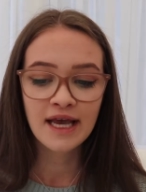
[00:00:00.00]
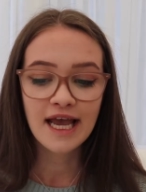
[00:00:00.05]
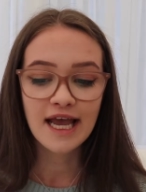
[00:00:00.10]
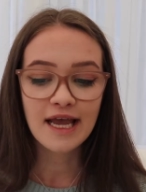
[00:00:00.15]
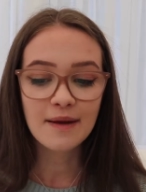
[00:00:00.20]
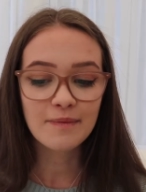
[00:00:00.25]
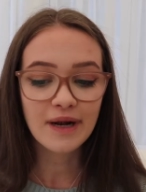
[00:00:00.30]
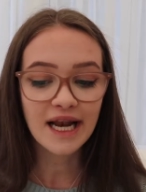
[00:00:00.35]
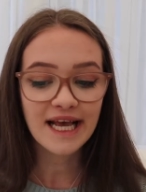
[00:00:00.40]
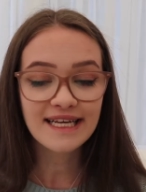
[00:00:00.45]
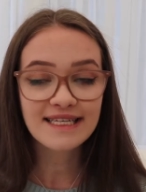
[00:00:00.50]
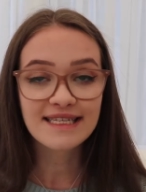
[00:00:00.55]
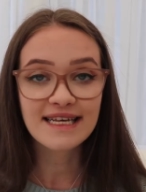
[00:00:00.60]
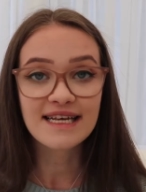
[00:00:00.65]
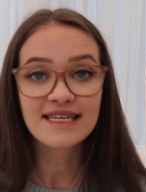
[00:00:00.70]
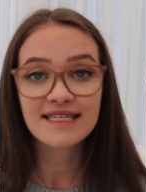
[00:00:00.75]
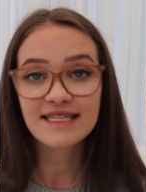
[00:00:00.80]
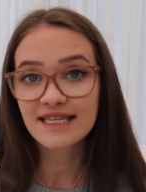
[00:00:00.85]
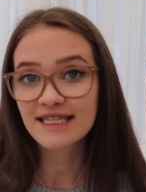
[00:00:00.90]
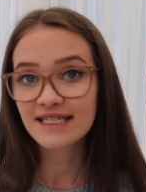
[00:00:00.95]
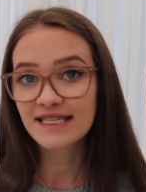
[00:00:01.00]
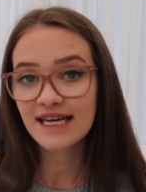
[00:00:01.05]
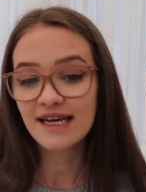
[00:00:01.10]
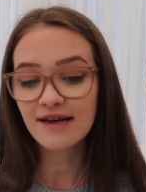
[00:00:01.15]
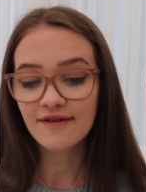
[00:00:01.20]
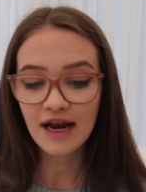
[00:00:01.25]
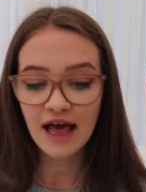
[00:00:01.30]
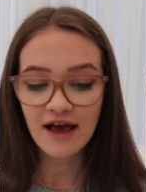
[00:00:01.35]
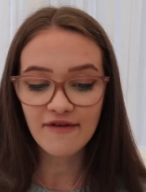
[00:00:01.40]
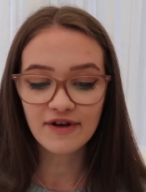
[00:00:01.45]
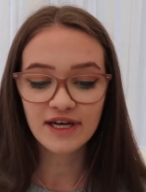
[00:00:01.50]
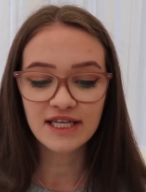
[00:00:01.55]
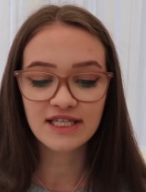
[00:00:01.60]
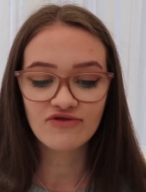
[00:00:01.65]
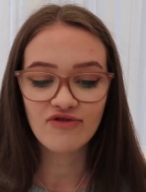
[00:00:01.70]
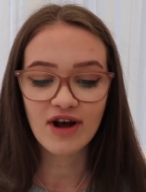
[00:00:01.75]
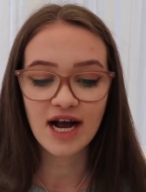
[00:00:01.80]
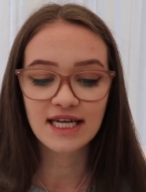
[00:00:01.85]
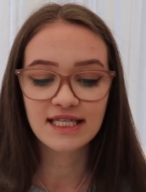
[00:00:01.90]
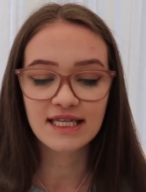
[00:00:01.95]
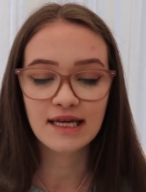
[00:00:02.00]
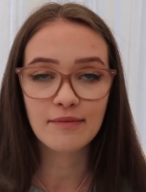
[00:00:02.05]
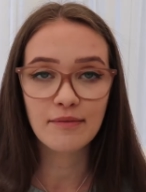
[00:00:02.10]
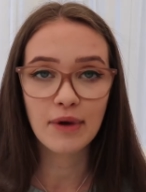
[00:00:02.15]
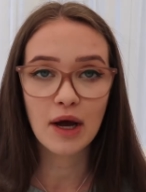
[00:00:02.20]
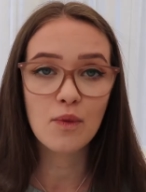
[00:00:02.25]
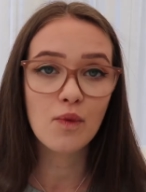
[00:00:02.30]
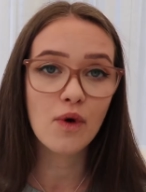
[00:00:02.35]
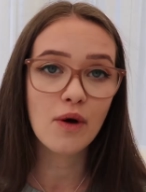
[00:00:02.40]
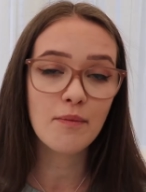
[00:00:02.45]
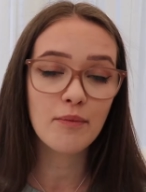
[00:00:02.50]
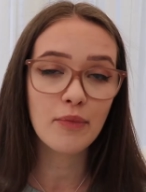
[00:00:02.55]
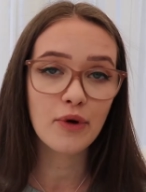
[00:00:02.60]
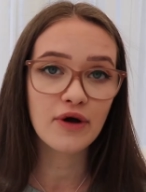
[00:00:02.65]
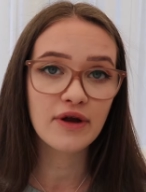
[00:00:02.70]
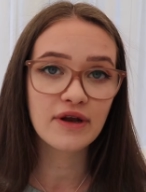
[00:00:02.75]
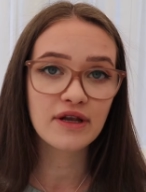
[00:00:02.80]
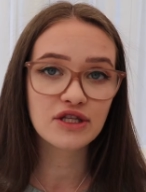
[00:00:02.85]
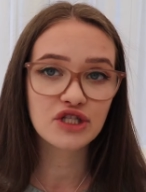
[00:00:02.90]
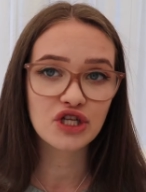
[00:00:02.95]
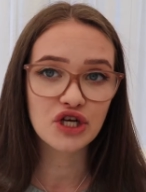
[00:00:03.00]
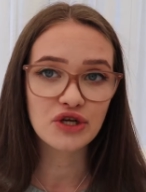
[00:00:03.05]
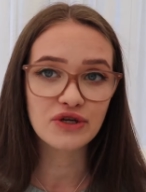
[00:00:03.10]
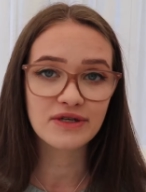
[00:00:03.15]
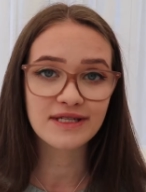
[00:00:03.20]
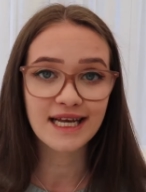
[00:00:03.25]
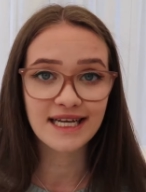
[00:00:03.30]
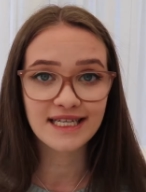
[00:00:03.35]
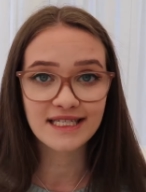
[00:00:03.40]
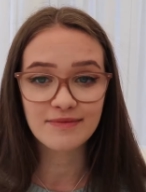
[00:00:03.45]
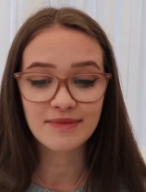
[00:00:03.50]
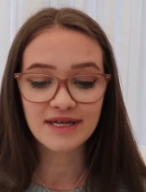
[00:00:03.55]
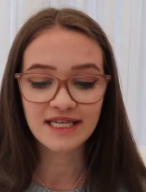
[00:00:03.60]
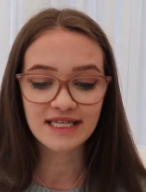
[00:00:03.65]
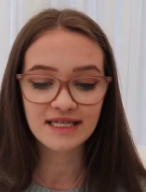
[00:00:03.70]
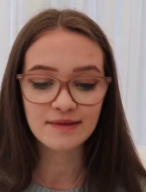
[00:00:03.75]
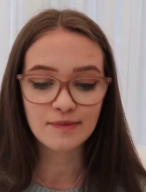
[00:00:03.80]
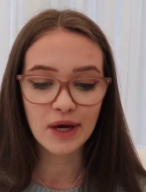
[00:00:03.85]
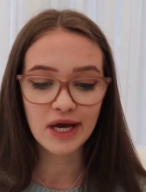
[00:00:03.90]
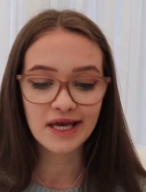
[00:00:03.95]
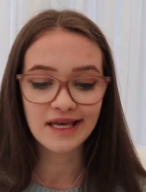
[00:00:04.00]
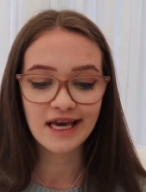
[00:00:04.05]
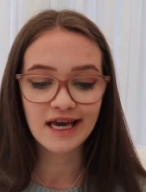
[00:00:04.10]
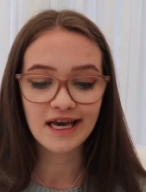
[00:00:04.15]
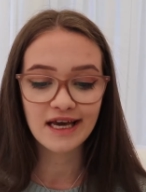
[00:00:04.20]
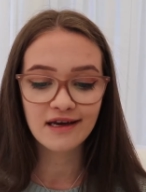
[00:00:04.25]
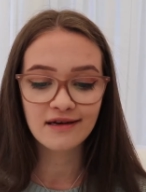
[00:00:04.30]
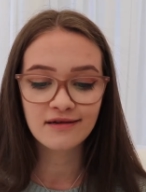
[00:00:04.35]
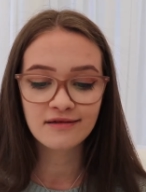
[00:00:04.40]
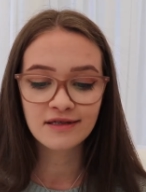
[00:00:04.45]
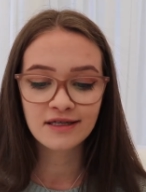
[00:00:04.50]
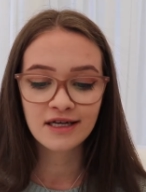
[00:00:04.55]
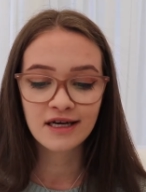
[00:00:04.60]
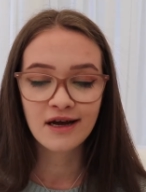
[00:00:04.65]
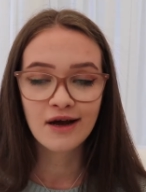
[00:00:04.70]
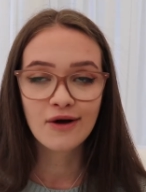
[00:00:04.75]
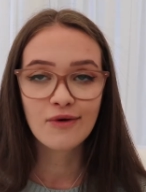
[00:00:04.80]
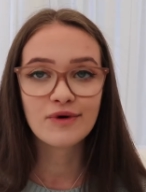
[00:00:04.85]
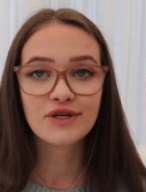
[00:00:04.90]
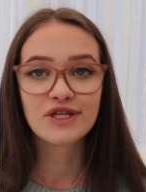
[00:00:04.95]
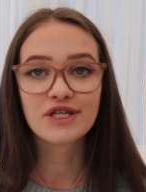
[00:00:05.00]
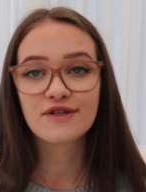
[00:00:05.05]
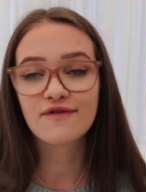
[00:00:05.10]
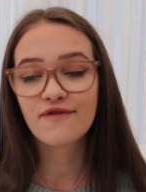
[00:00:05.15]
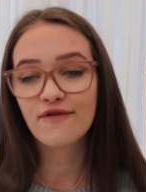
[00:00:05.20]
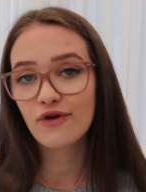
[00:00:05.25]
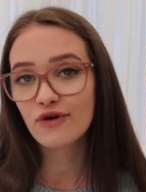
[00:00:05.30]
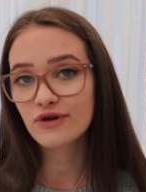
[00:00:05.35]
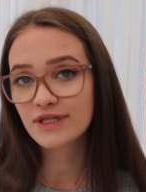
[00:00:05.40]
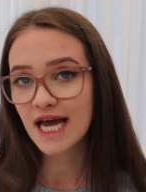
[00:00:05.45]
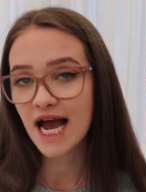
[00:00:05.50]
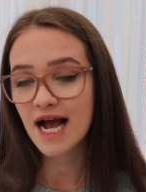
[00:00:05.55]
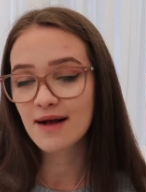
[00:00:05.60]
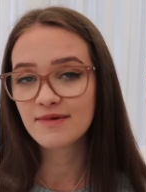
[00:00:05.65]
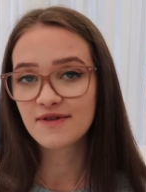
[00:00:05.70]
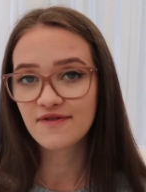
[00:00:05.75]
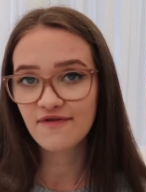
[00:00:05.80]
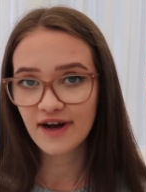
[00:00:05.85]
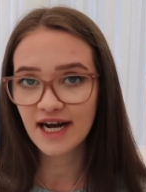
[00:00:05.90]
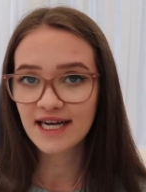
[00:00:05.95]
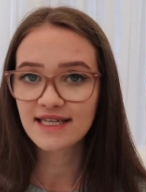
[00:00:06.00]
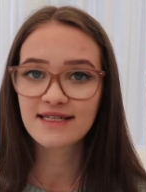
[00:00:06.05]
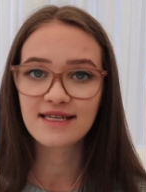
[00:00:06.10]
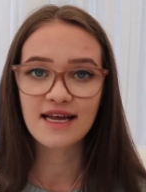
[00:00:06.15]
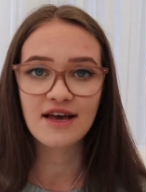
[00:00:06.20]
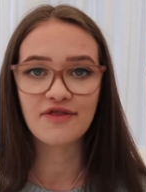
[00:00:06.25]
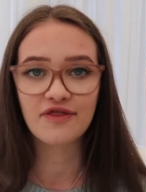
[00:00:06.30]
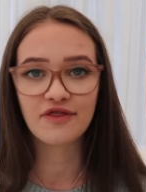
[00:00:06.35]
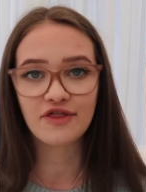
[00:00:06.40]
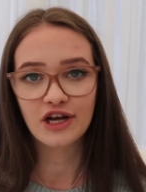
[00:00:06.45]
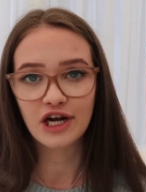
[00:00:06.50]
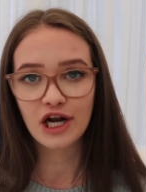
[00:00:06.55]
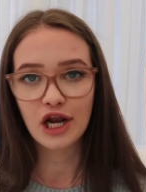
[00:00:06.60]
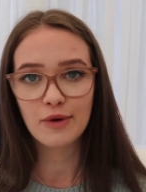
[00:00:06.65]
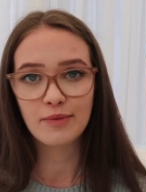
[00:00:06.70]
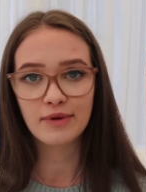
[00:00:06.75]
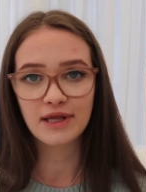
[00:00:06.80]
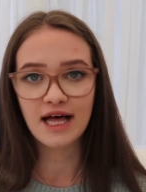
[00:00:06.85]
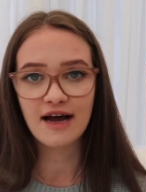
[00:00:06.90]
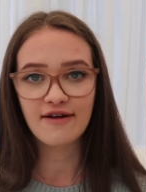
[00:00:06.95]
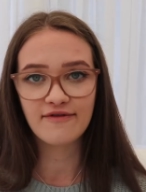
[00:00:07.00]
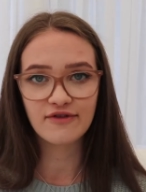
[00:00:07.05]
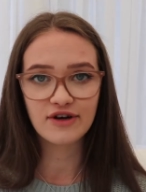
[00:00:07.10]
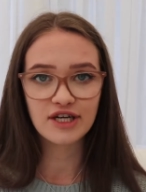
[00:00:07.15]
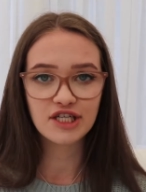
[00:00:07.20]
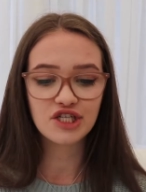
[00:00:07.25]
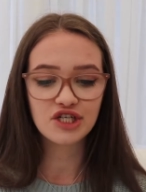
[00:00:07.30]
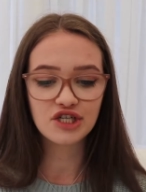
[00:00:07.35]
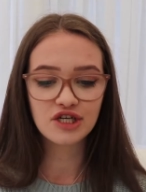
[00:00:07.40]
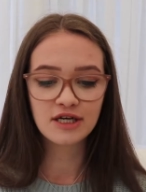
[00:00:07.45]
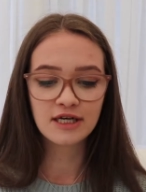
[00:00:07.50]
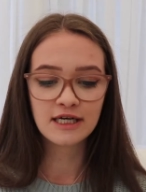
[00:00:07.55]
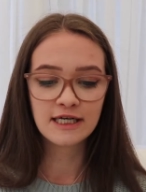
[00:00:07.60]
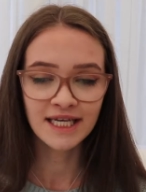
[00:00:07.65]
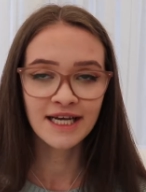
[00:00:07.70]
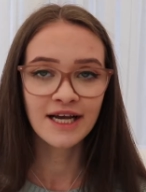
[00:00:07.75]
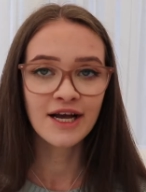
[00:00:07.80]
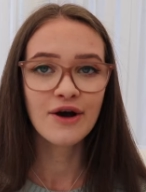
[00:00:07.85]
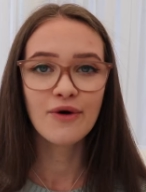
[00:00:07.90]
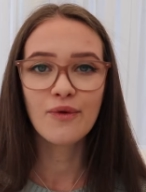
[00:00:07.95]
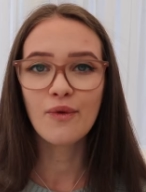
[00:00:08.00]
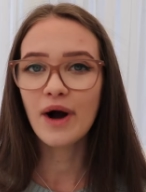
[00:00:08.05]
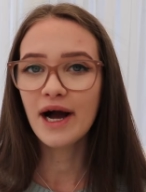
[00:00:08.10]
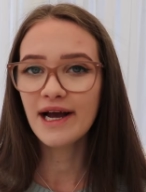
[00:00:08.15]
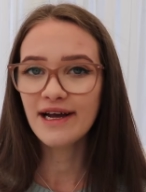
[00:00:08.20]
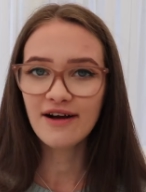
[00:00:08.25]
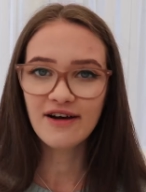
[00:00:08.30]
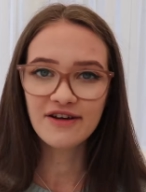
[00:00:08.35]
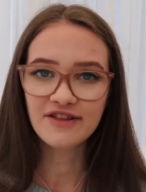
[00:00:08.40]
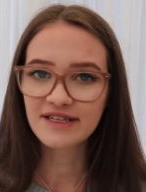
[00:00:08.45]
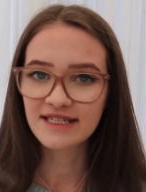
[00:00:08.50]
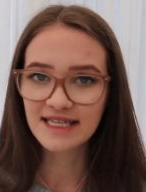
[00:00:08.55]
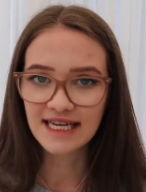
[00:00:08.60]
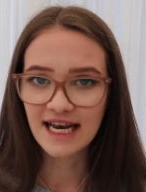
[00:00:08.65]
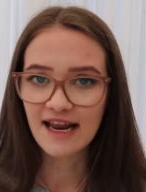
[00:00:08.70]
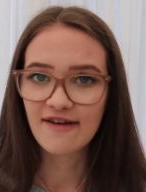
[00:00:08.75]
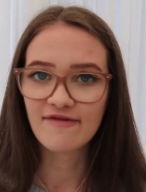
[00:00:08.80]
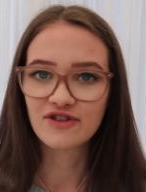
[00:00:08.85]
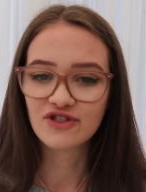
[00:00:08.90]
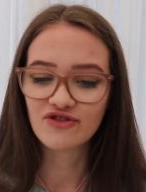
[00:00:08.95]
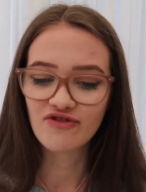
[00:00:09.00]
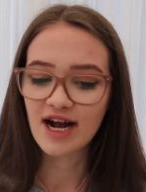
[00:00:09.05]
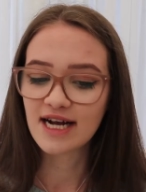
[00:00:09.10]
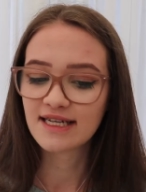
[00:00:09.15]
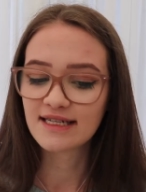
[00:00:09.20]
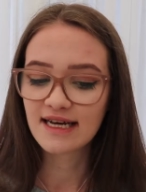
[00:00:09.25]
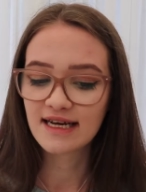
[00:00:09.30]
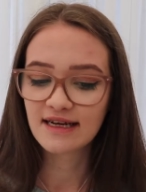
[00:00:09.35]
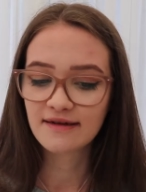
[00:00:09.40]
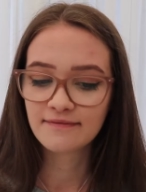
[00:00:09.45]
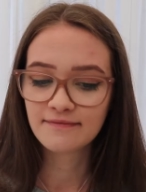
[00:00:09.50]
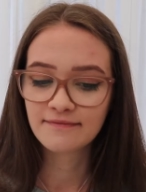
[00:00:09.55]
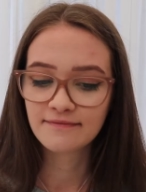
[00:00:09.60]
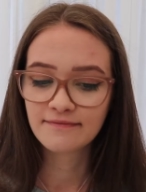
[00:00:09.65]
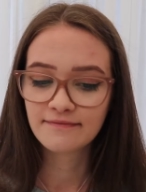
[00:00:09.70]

In places, the sea level is rising by one point two centimetres per year, which is four times faster than the global average. Why are the sea levels rising?